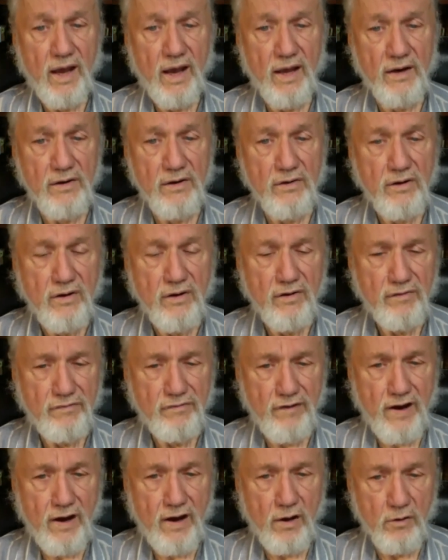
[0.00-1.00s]
and
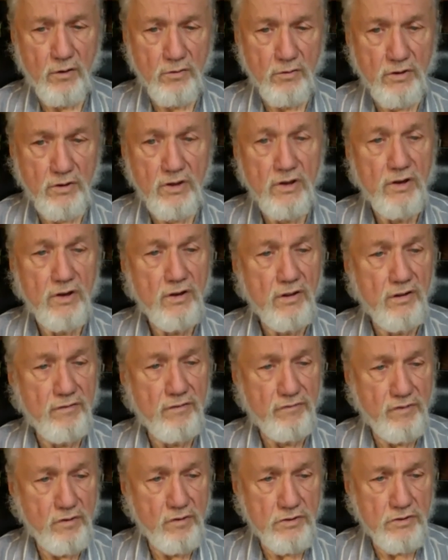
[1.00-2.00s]
found the
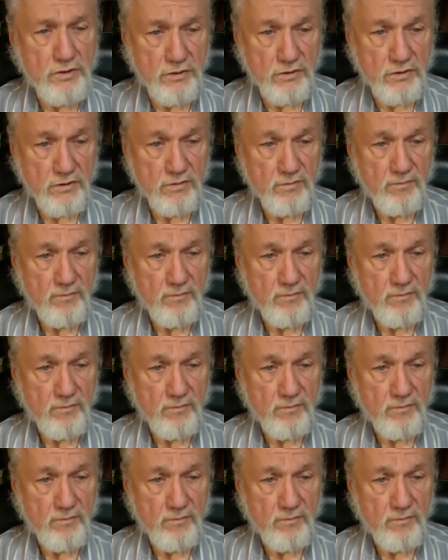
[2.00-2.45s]
future.